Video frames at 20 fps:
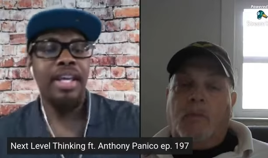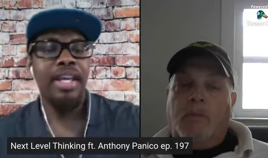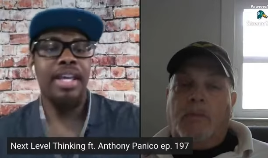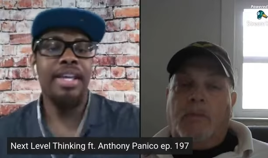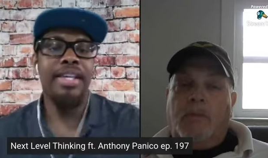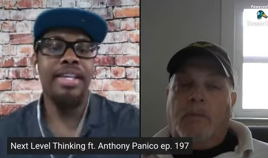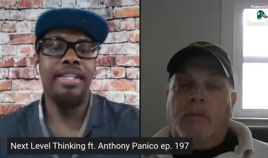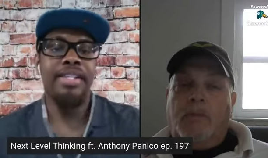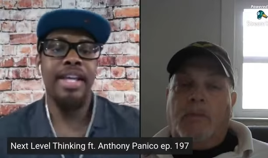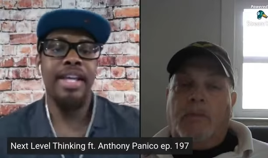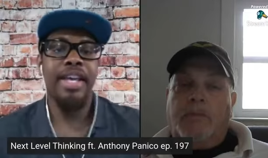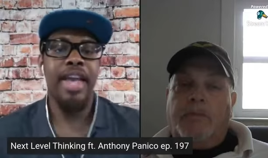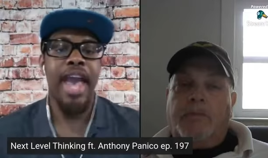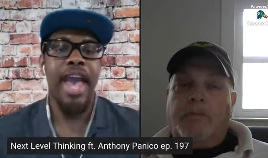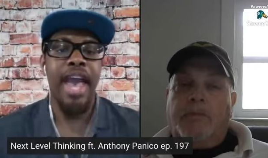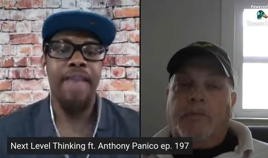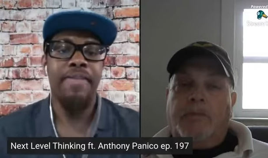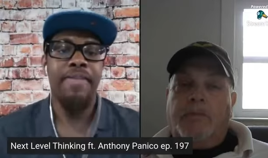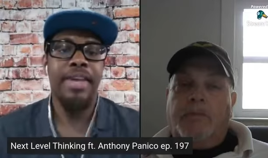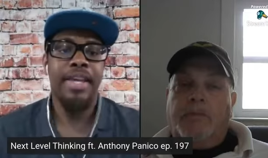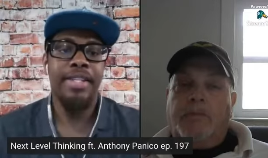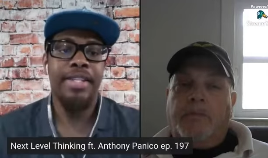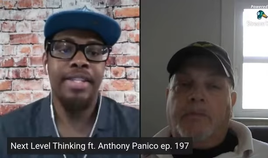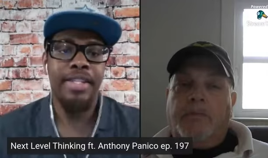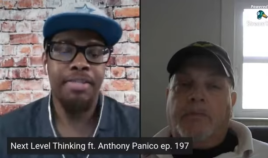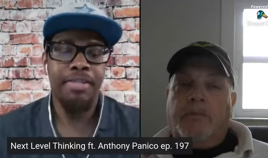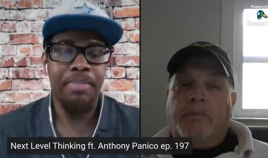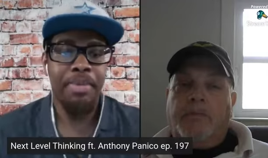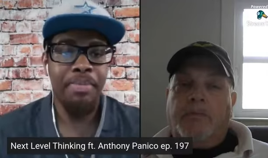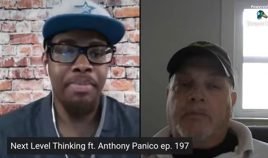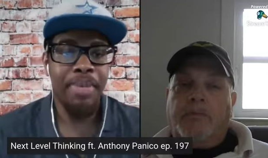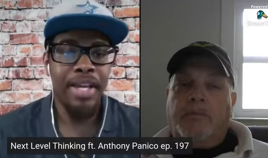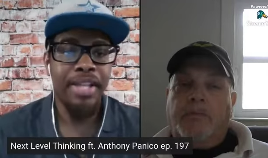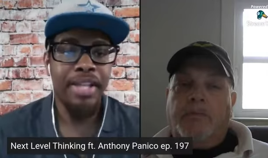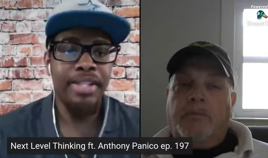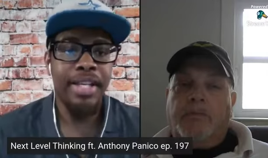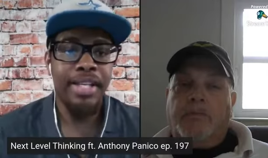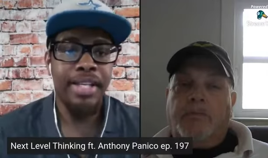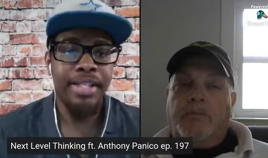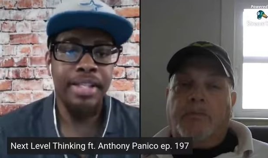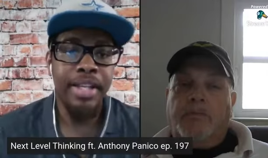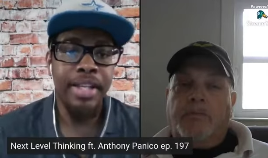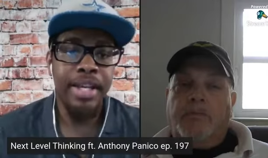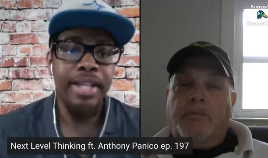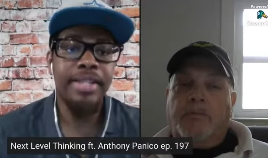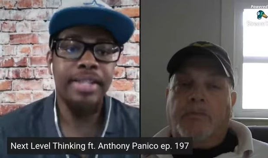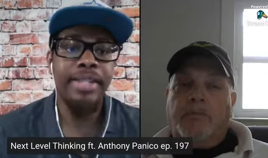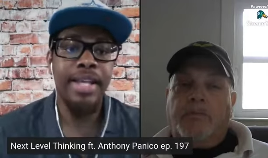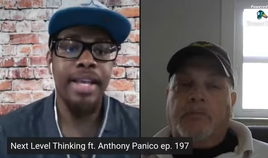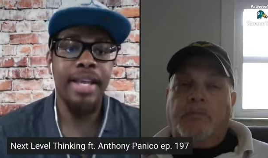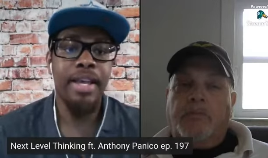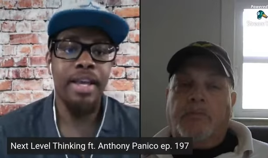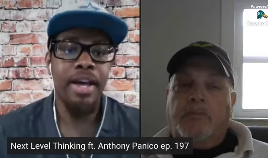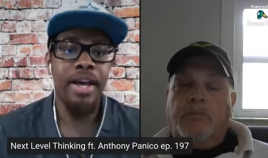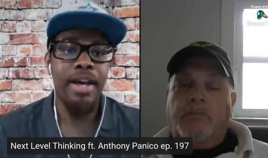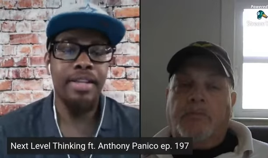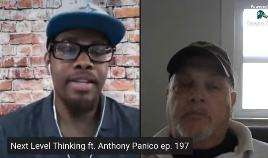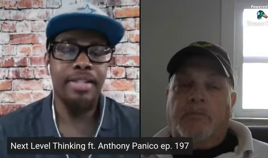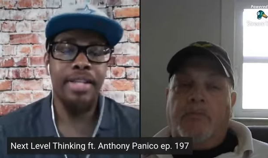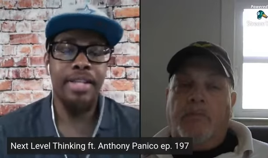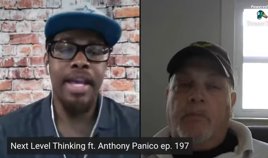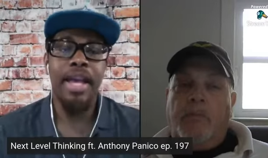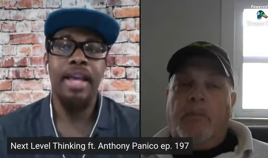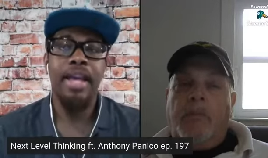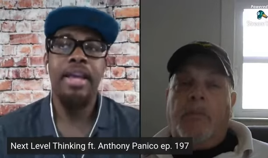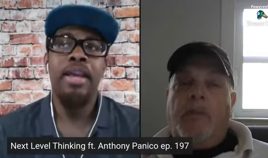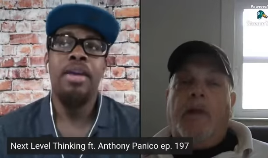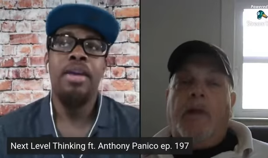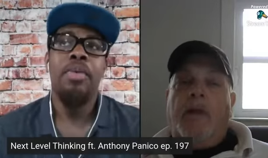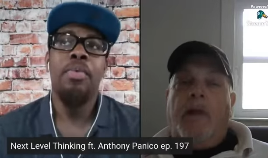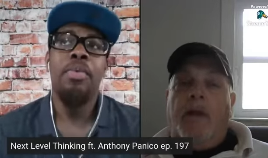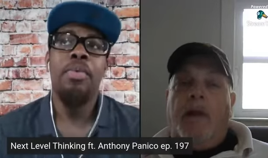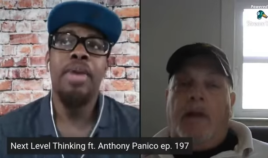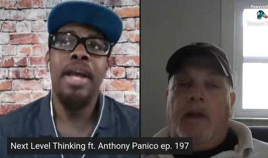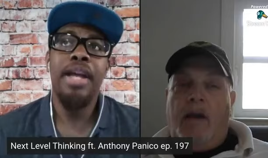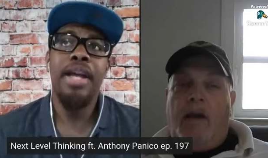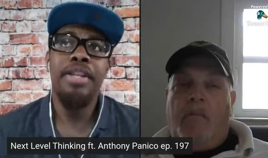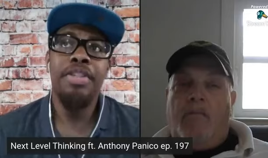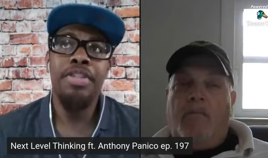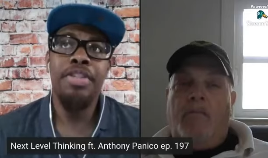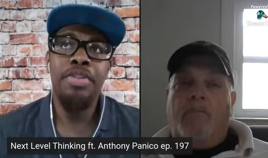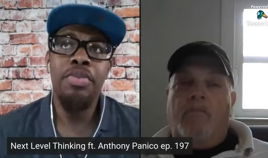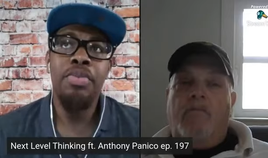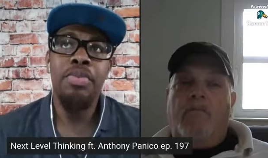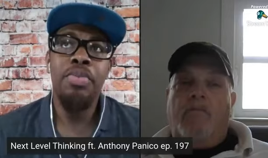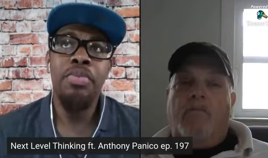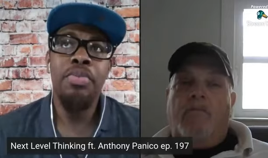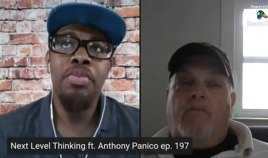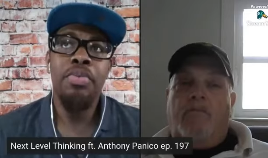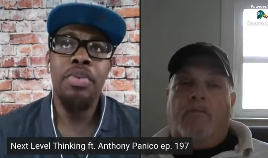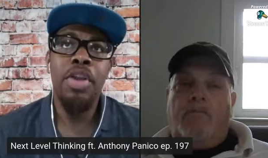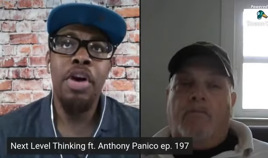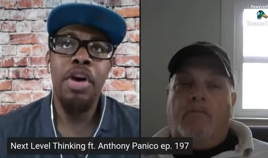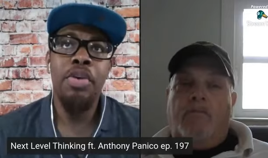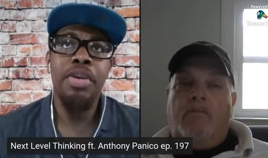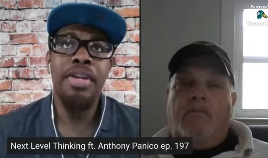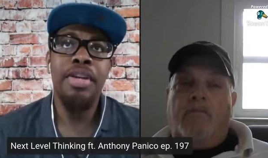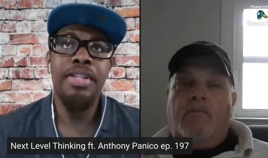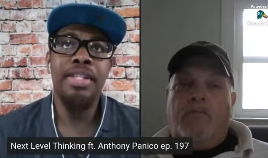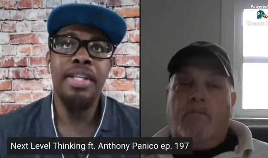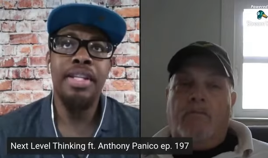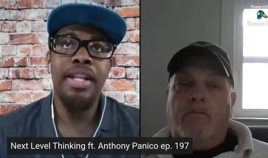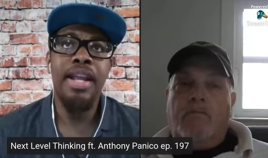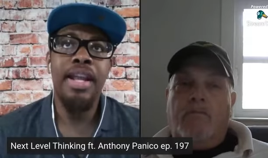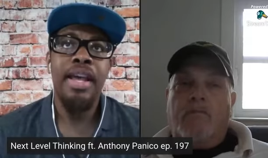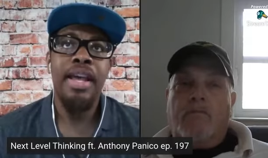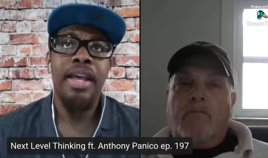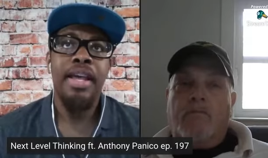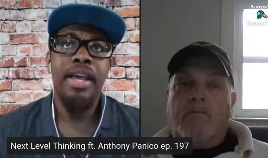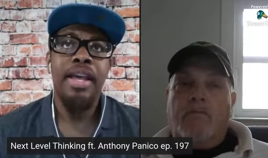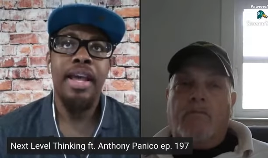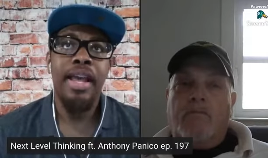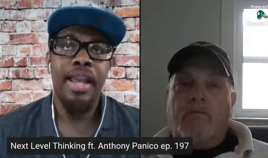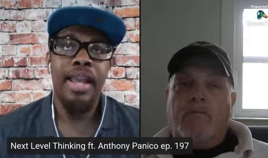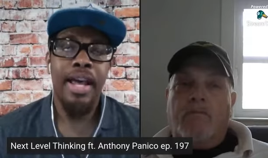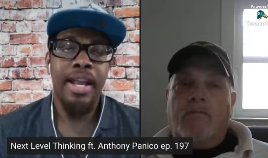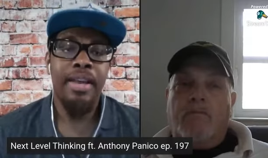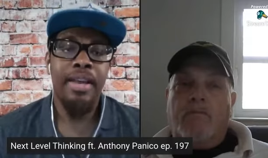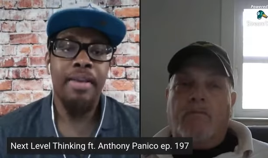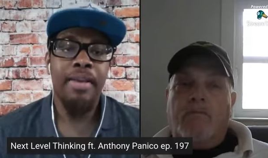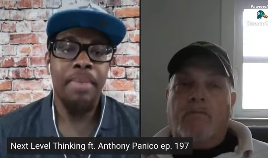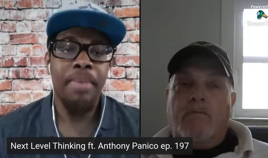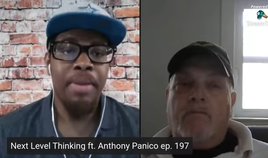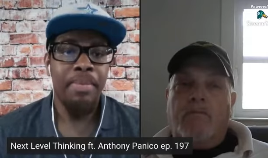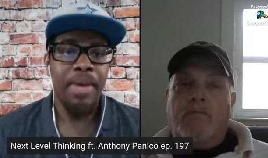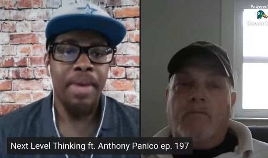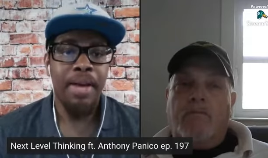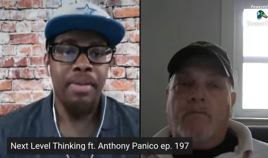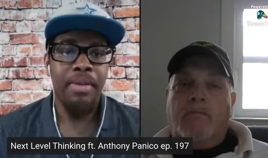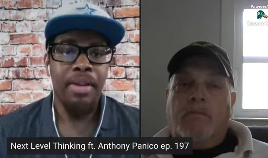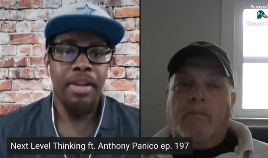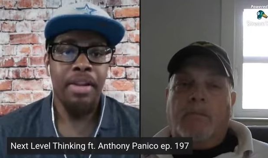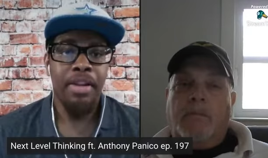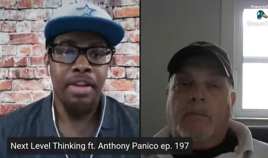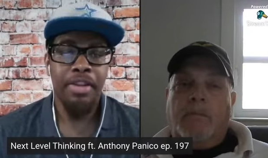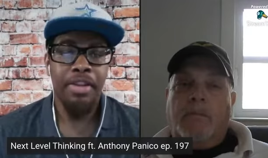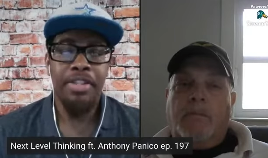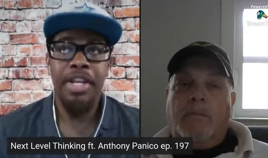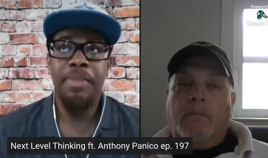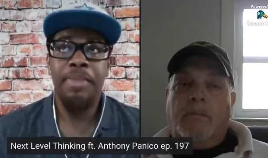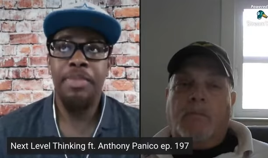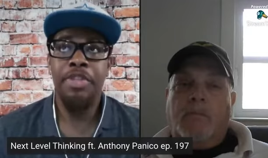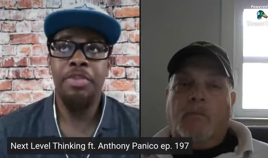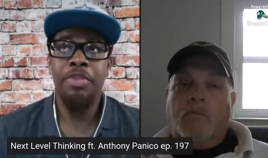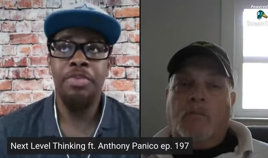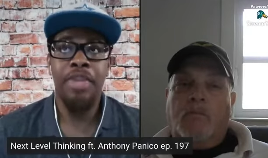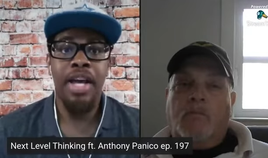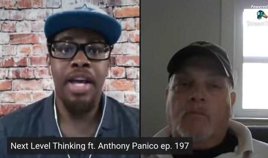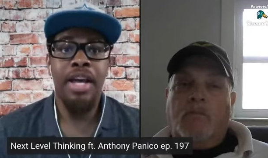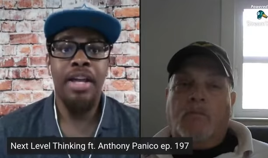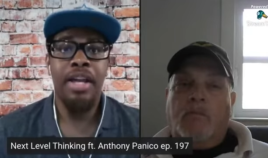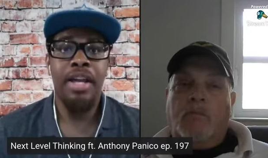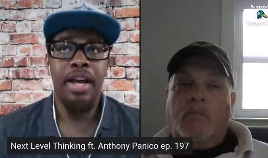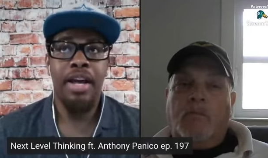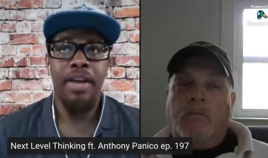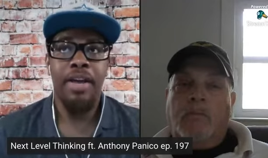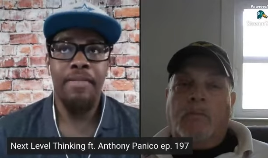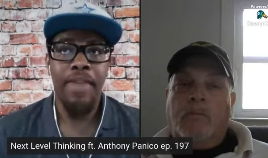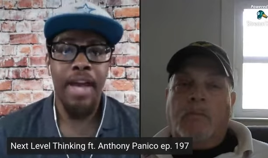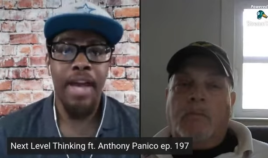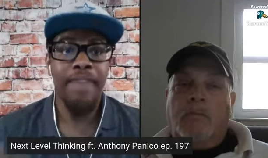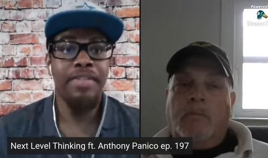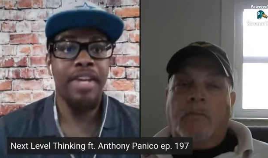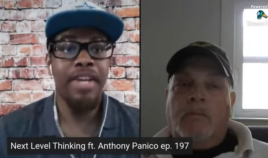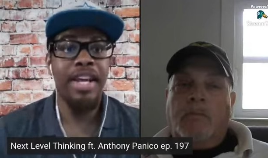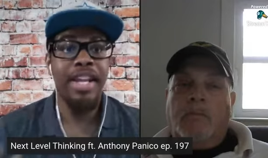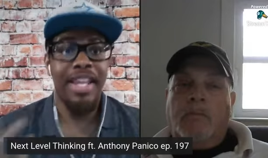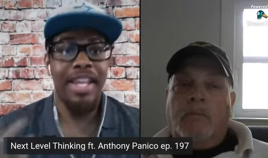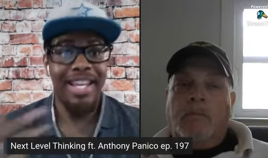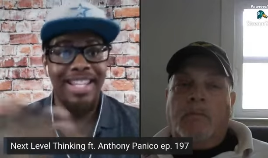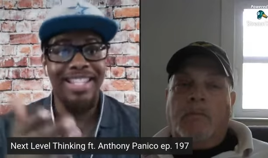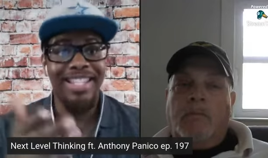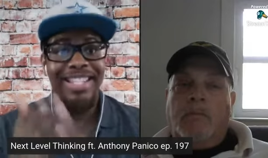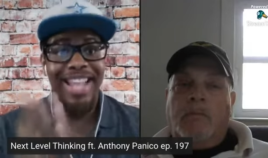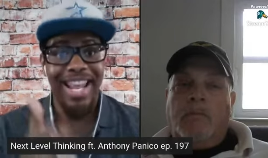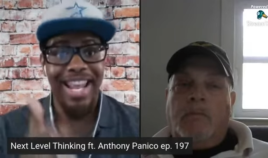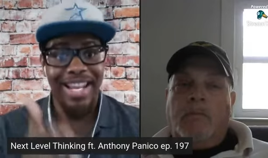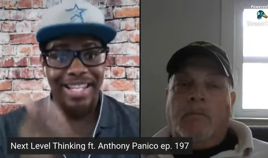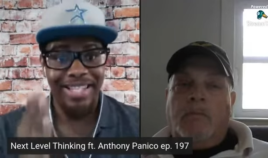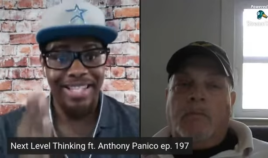Speaker 1: is like having a system in place that does stay in contact. What I do notice, and a lot of the people I looked up to done um, have done is that